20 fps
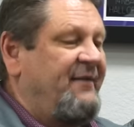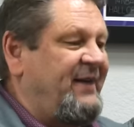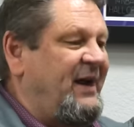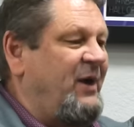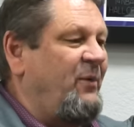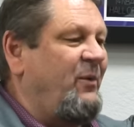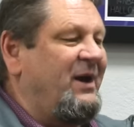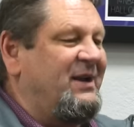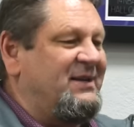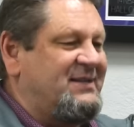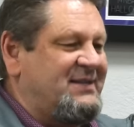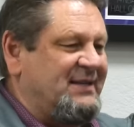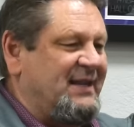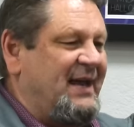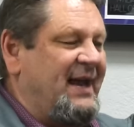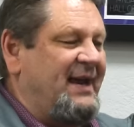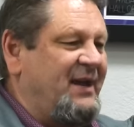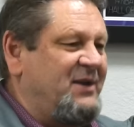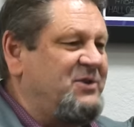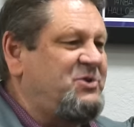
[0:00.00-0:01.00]
if I want to
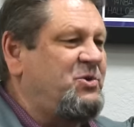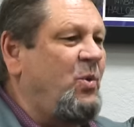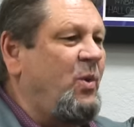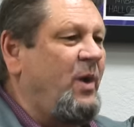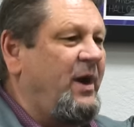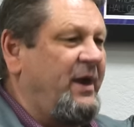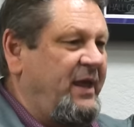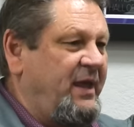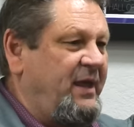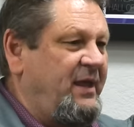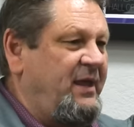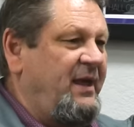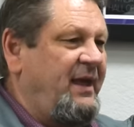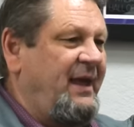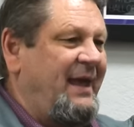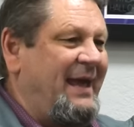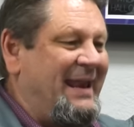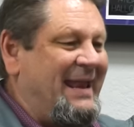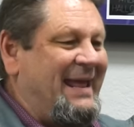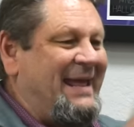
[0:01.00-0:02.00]
slide on 20
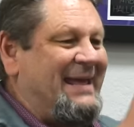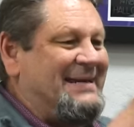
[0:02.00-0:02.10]
and